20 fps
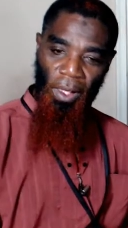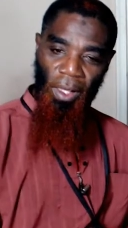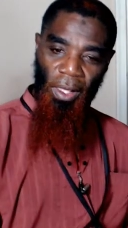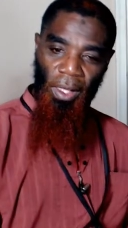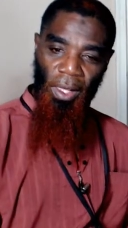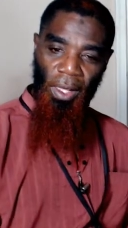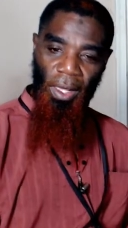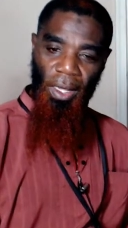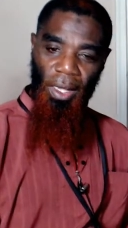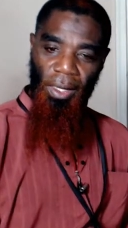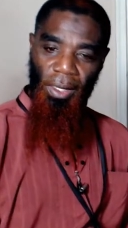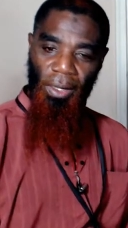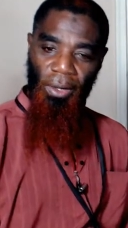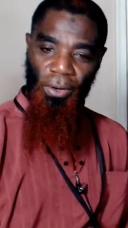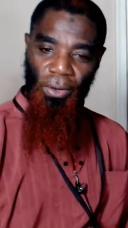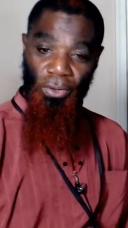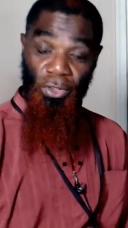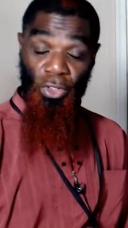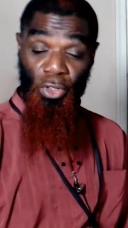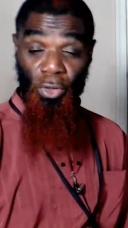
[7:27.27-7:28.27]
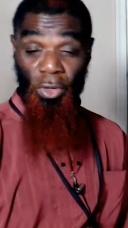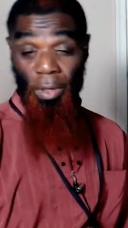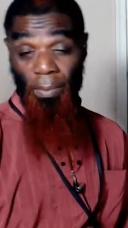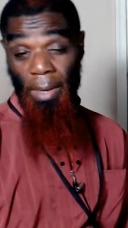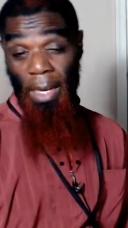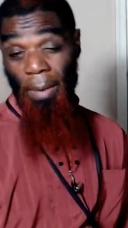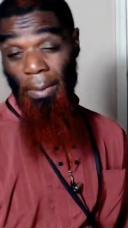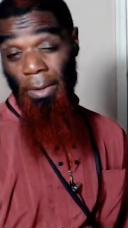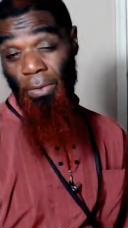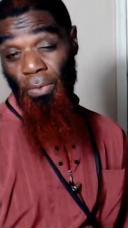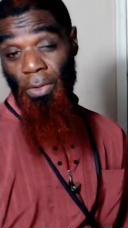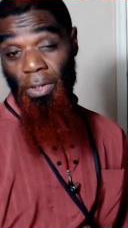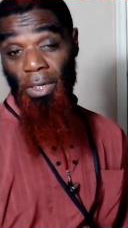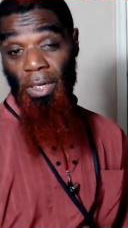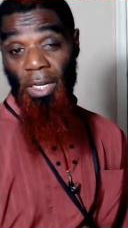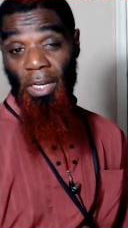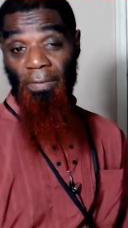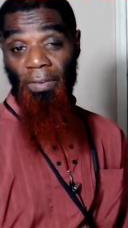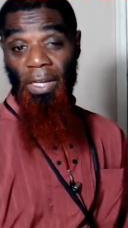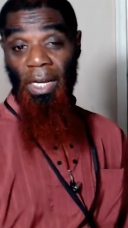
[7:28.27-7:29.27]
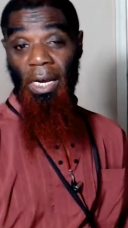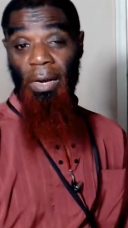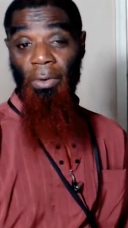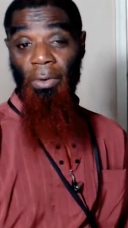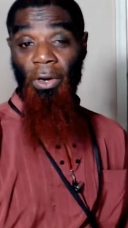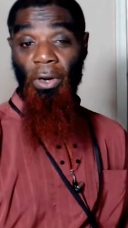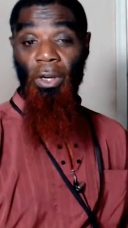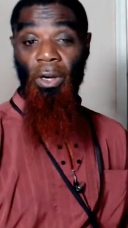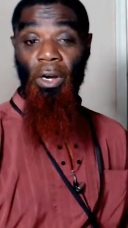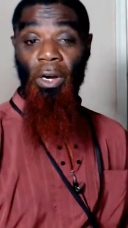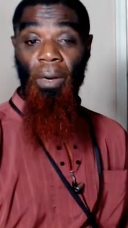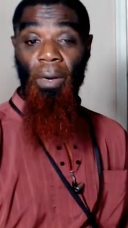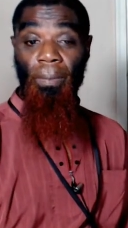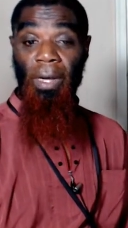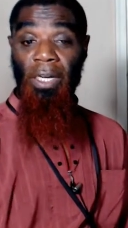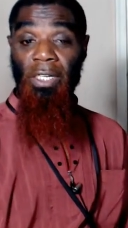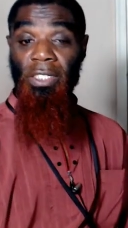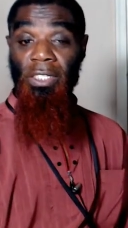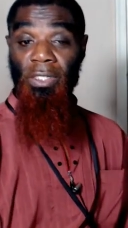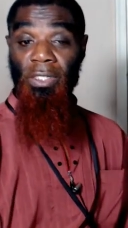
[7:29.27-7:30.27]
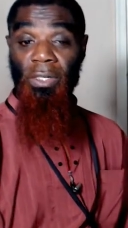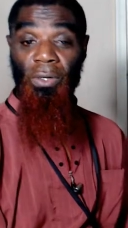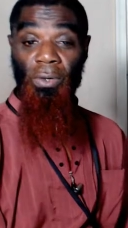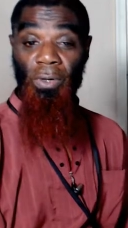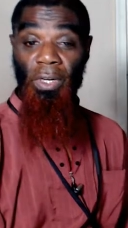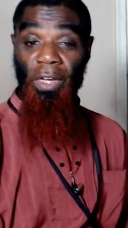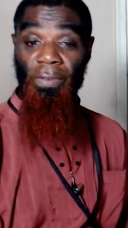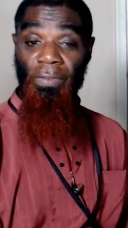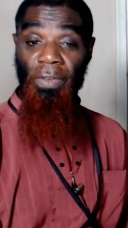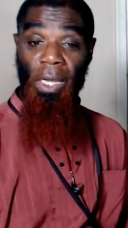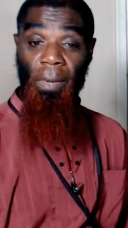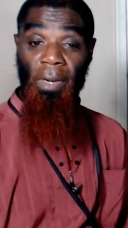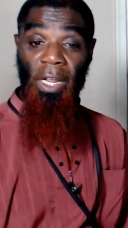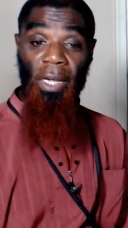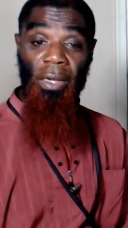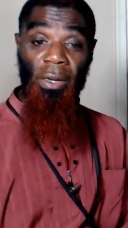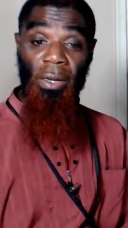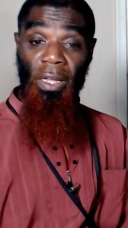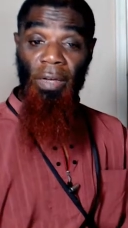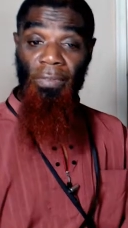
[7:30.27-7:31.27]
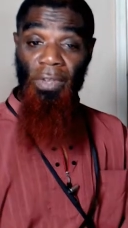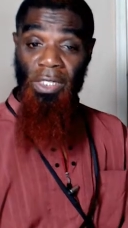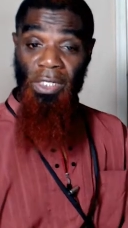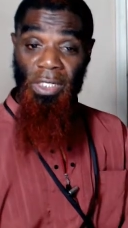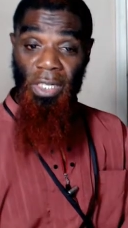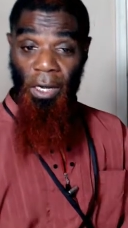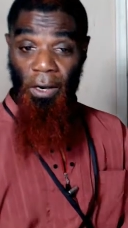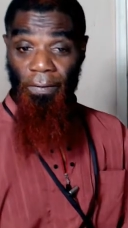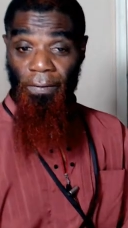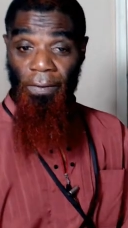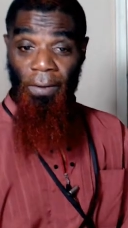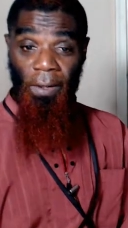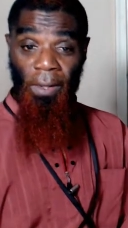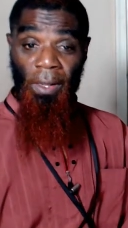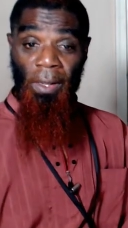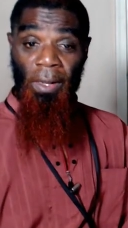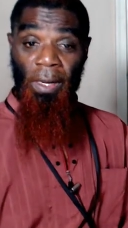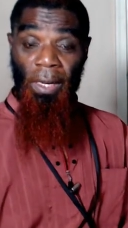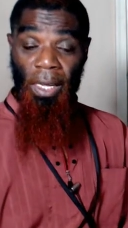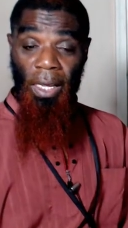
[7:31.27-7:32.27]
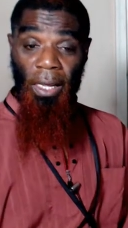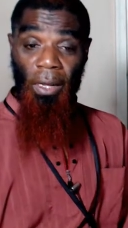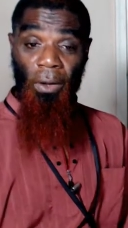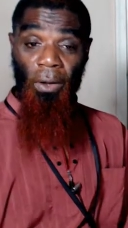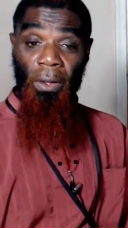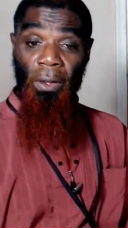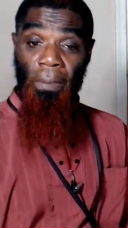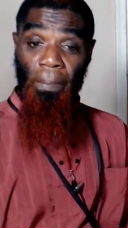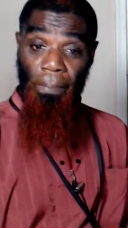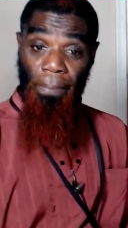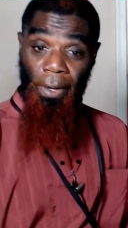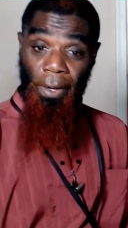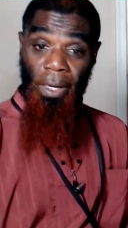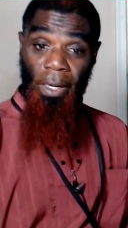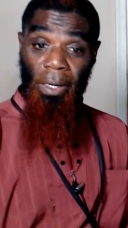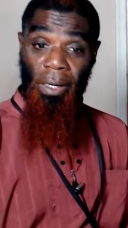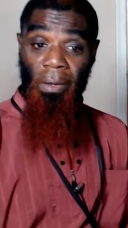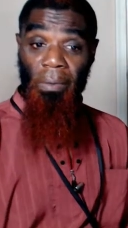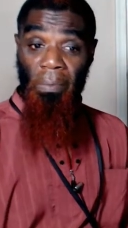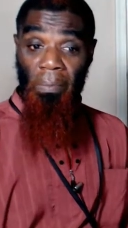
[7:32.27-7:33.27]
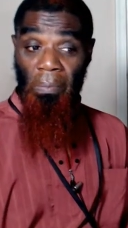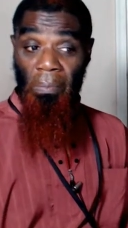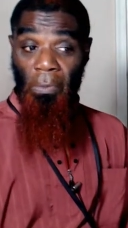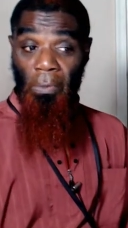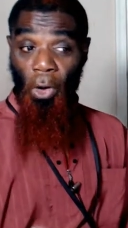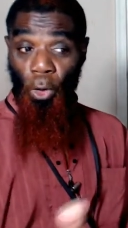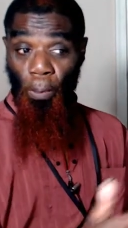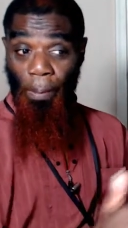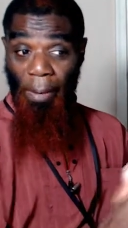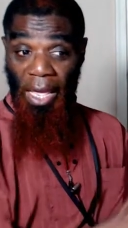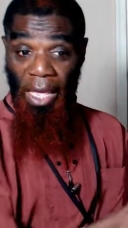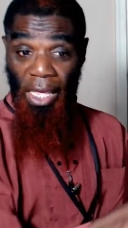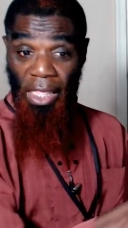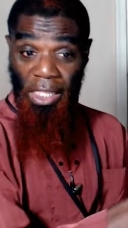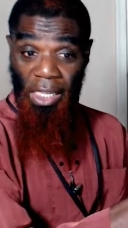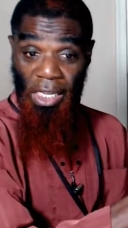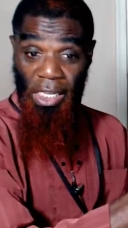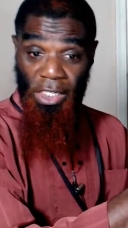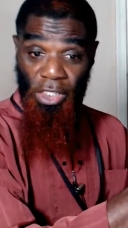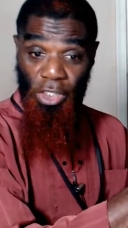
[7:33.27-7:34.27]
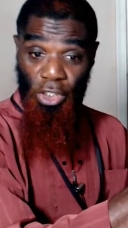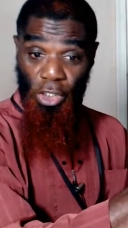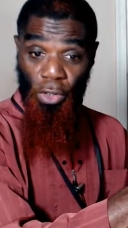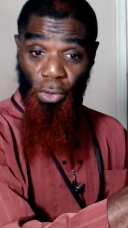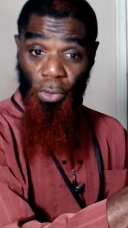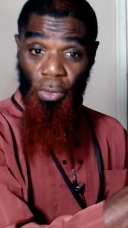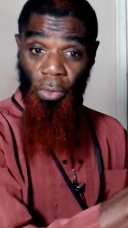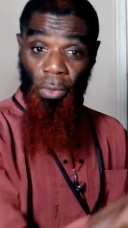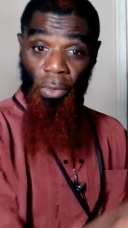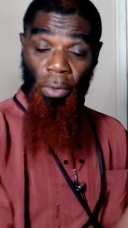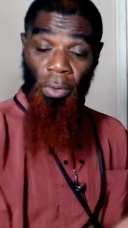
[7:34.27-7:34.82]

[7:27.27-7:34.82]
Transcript: And those 2 commandments was love God with all your heart, mind, and soul, love your neighbor like you love yourself. Now, but obey these 2.